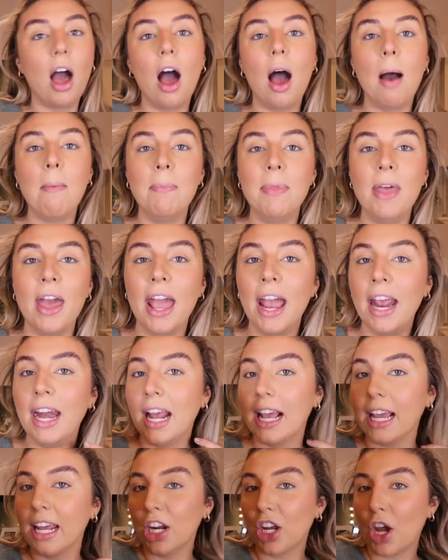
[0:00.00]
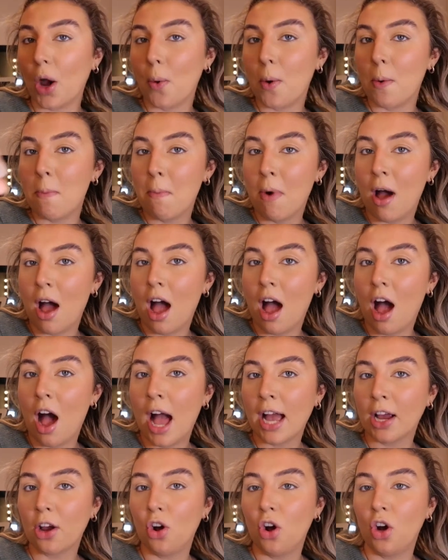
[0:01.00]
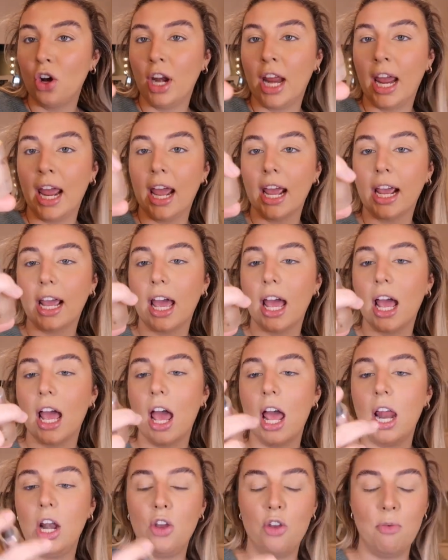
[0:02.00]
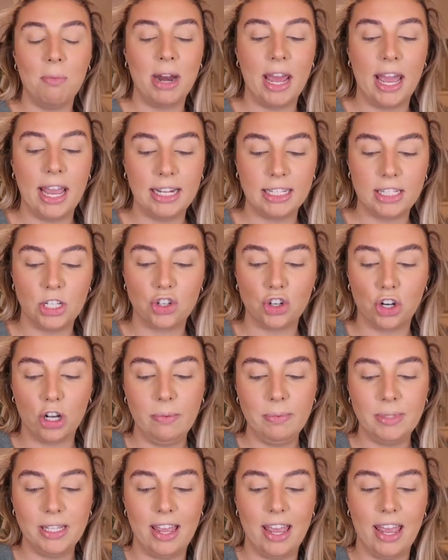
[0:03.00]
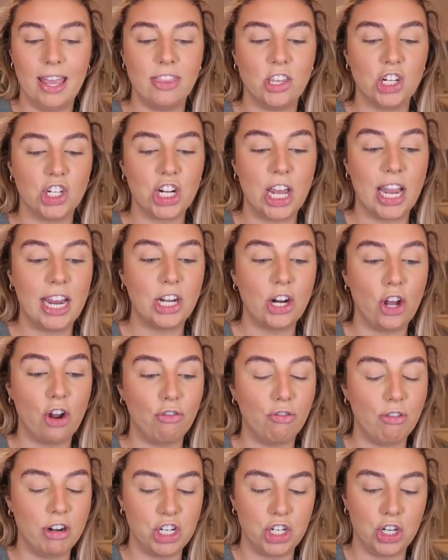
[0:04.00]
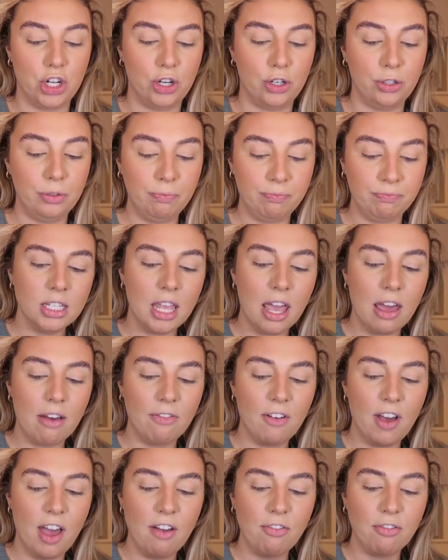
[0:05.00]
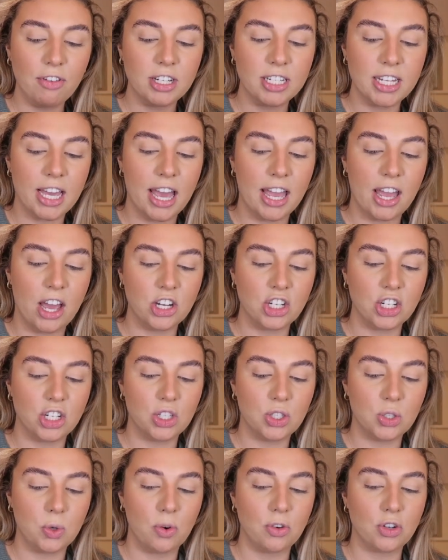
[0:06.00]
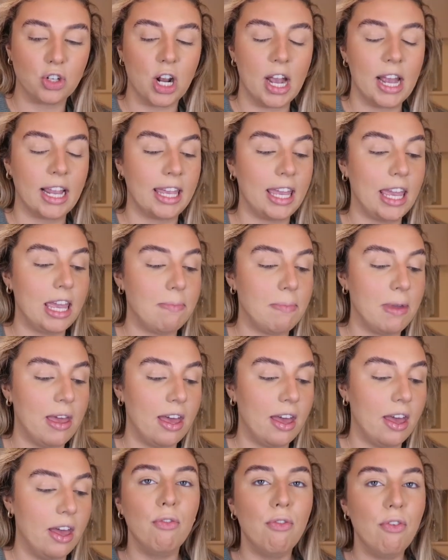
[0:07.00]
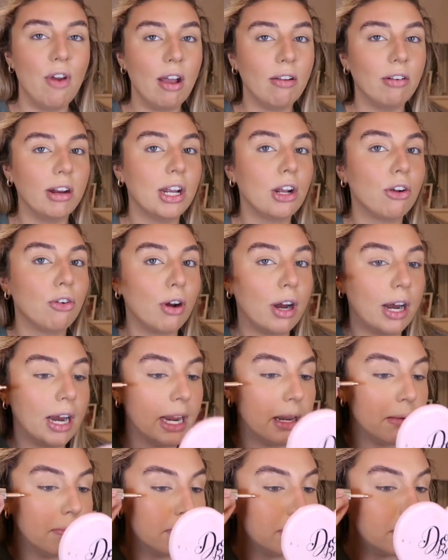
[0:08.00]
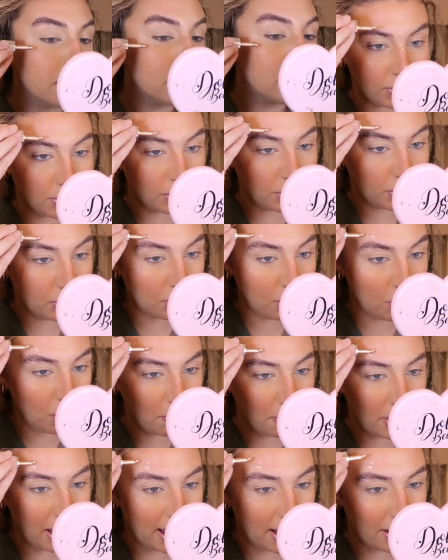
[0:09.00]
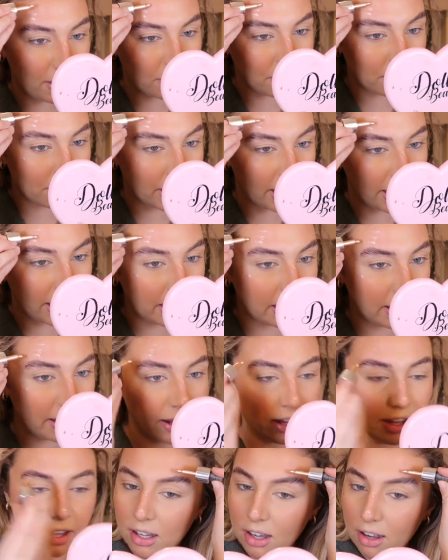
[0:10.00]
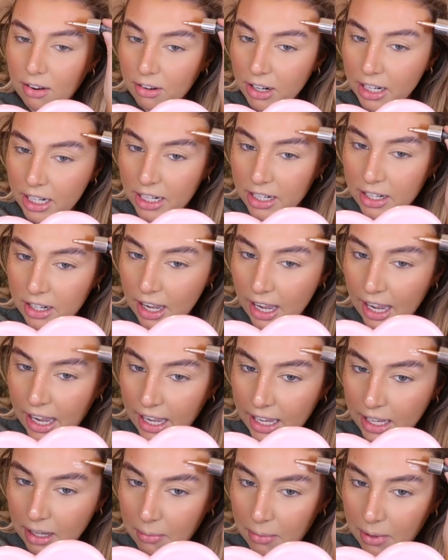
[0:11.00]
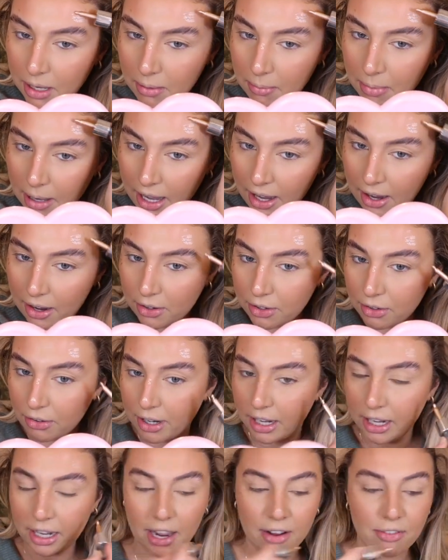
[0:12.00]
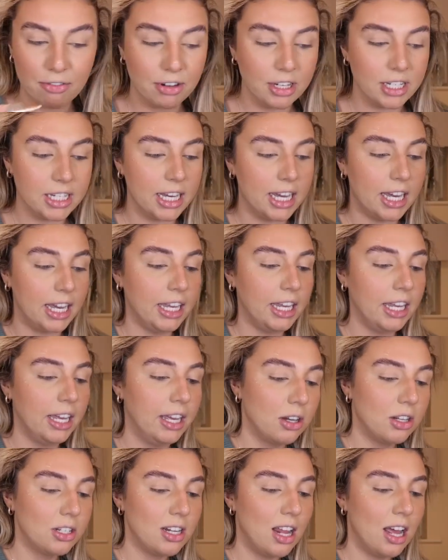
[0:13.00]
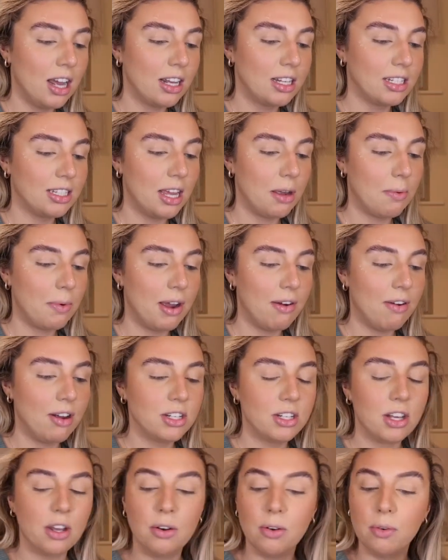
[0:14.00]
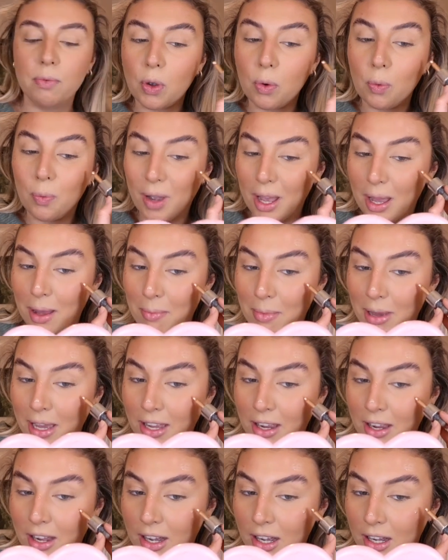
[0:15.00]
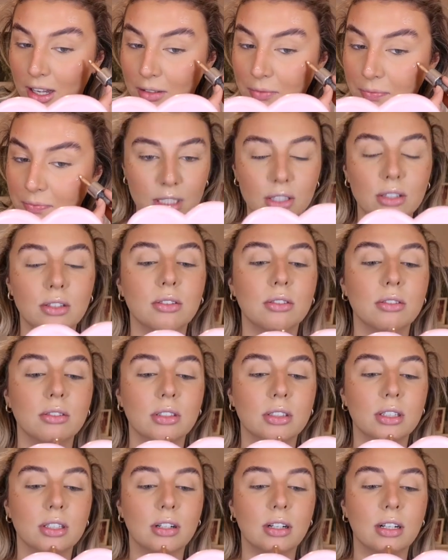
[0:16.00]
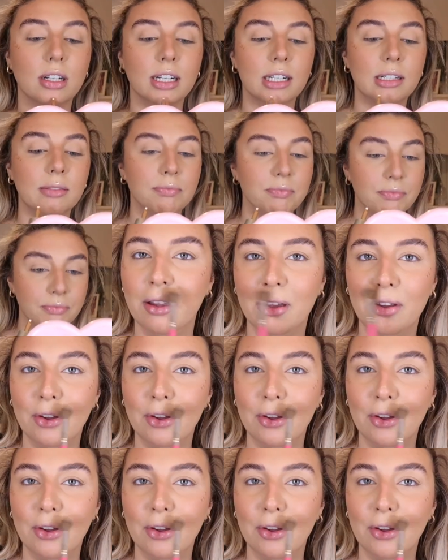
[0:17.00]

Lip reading: I'm then gonna go with my iconic Illuminator drops in the shade Original. So yeah, for every day I just sort of try and keep it very creams, not powdery. I really hate being powdery every day, because like I say, where I don't wear makeup all the time,